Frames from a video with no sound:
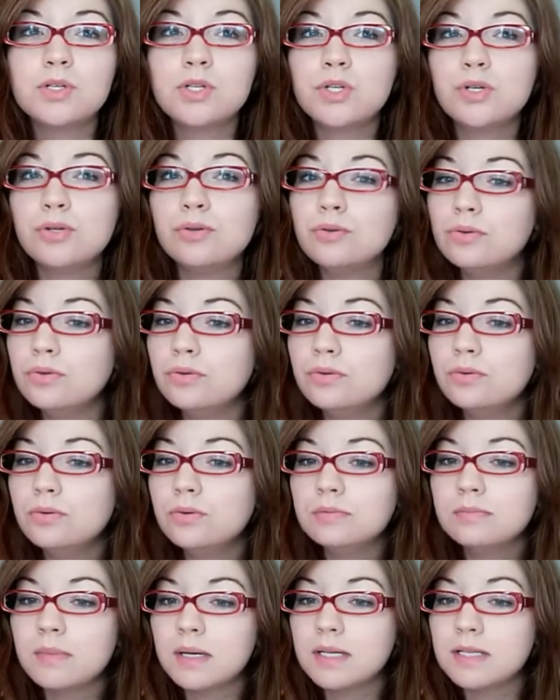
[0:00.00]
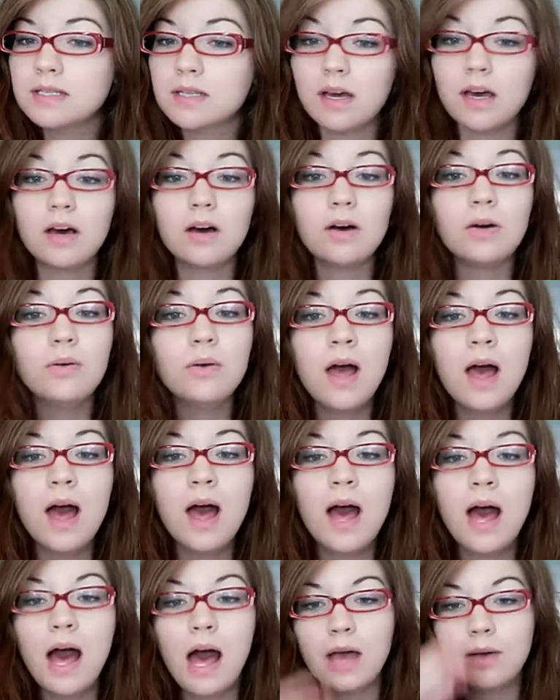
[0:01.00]
2 months ago,
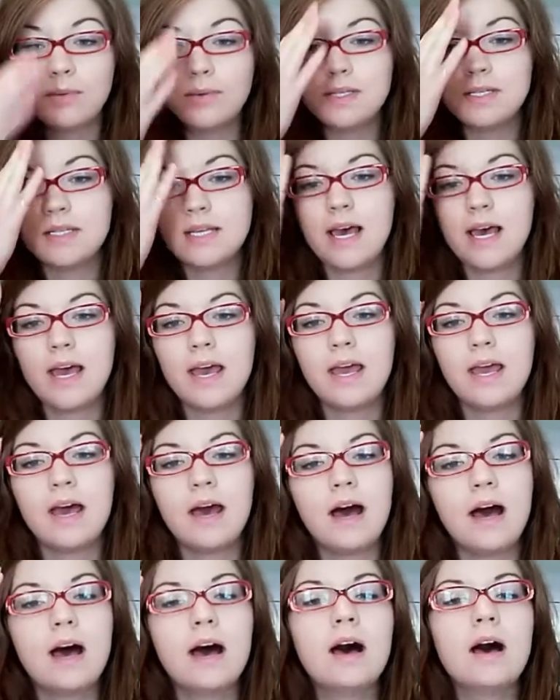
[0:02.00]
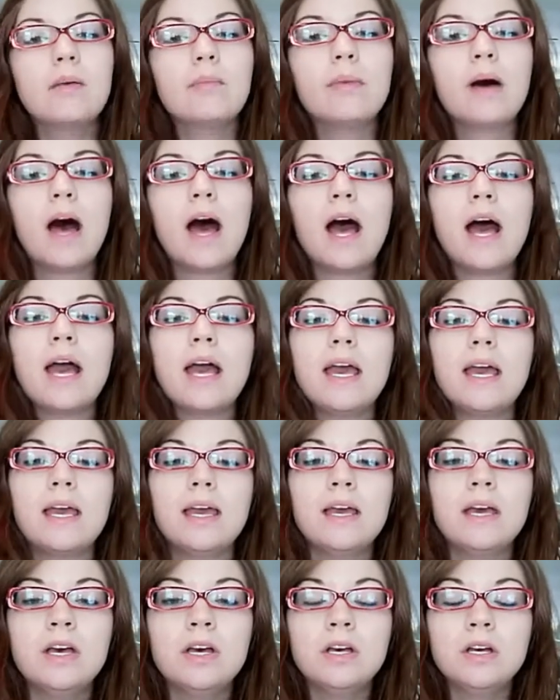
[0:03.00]
I would say,
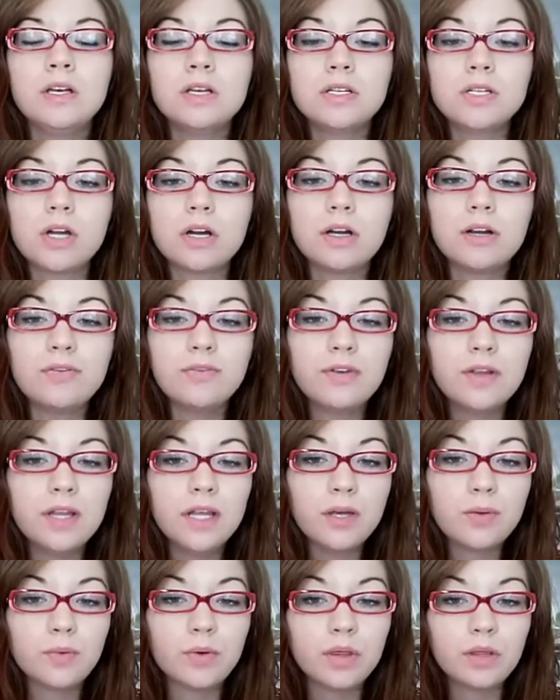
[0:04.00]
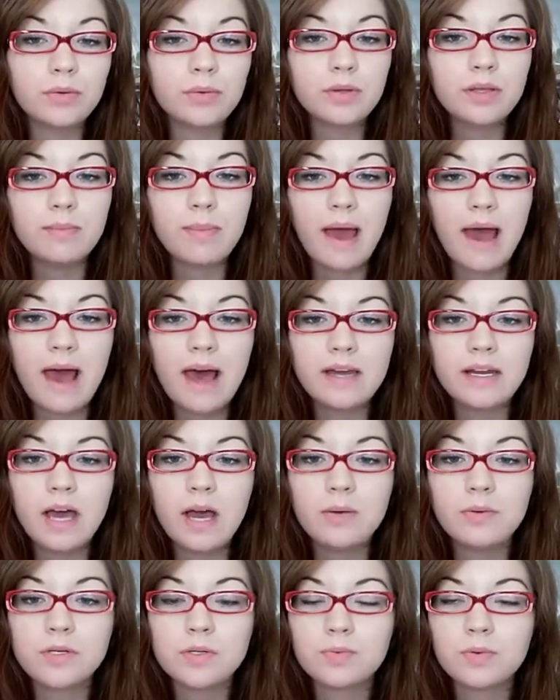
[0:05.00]
I started feeling really bad.
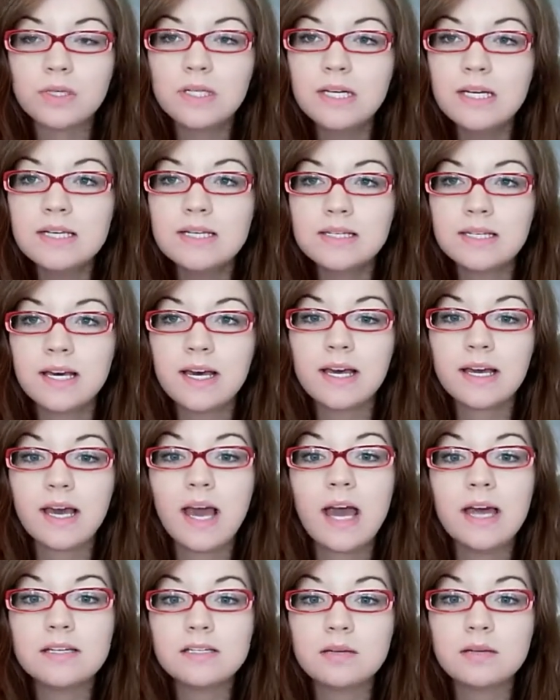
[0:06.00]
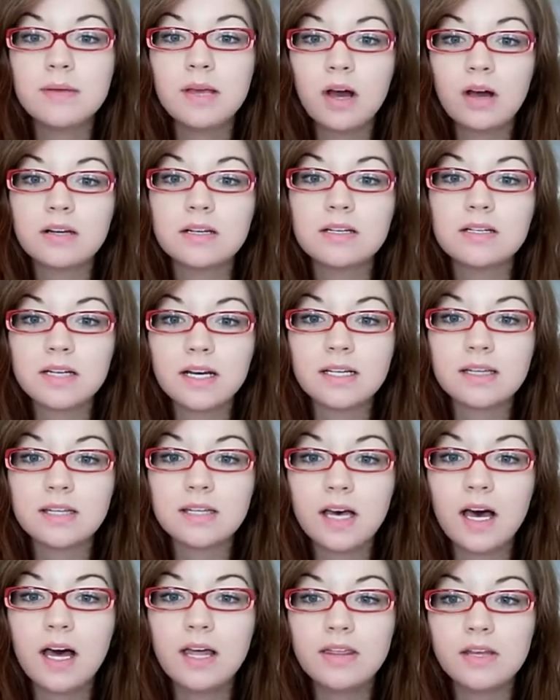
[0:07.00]
I was really sick, and to be honest, I
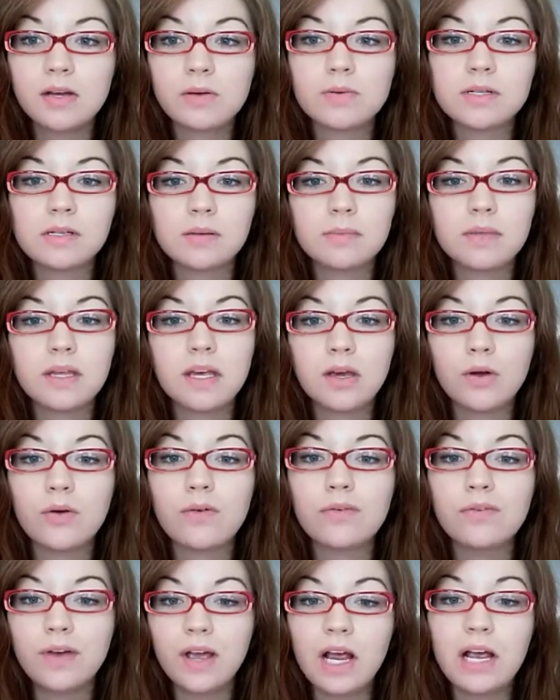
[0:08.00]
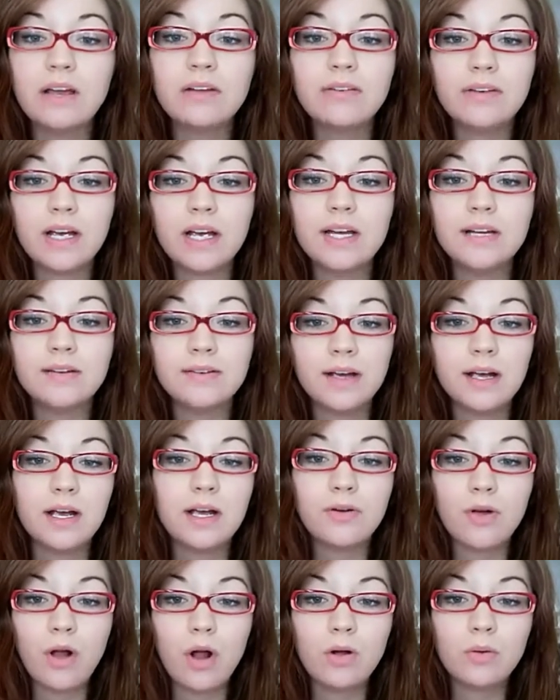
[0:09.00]
thought there was something
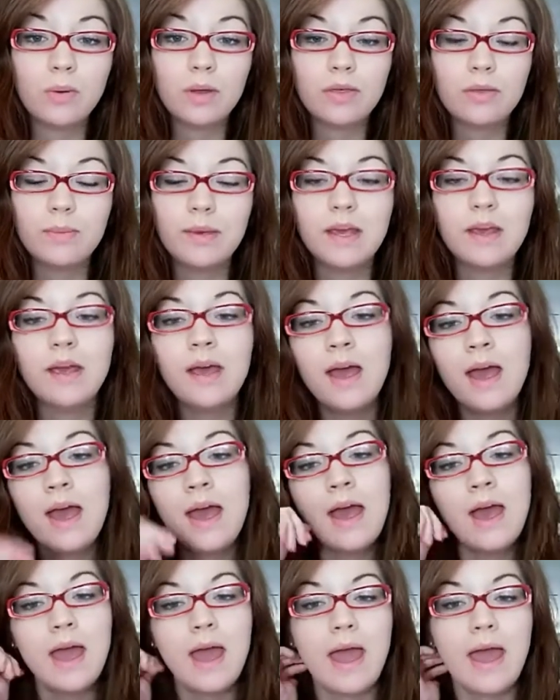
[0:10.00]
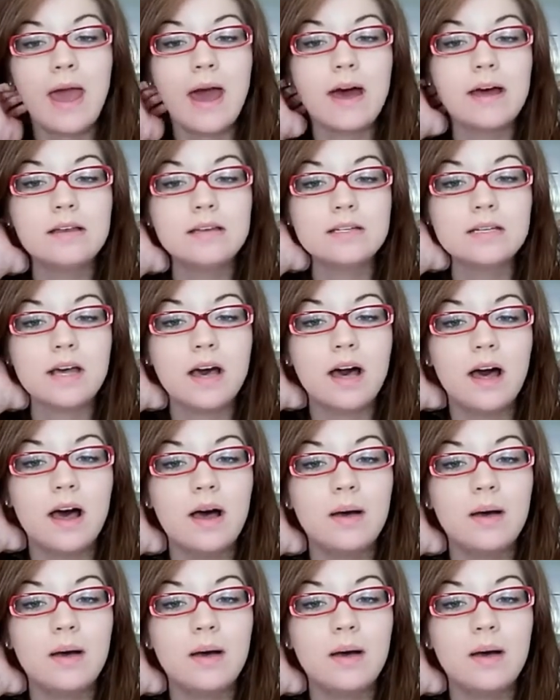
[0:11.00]
very wrong with me. And